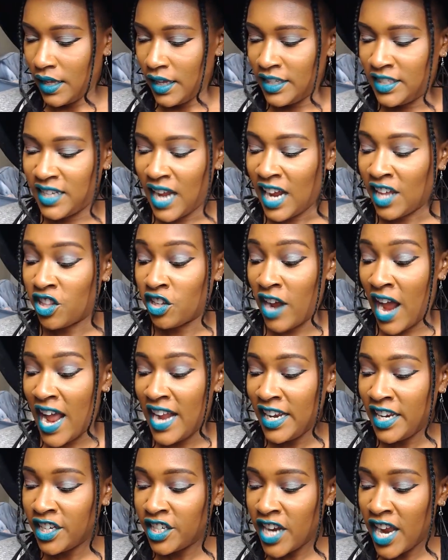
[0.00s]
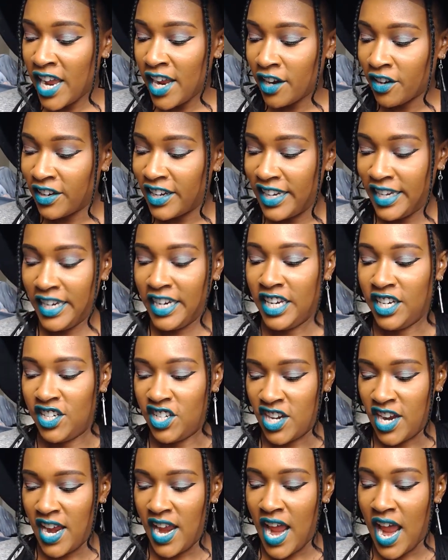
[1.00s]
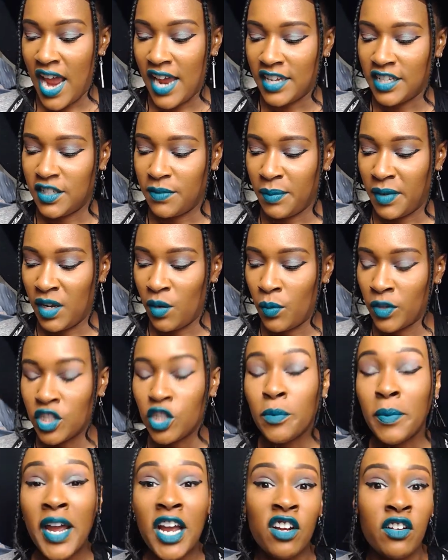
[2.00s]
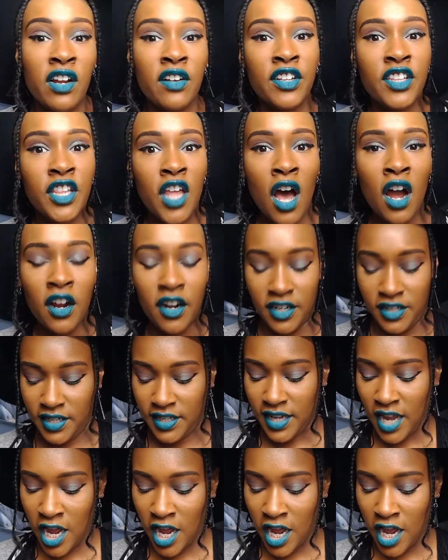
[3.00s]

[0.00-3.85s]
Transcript: It's either Eddie J or Edie J asked me, what's your background in the arts?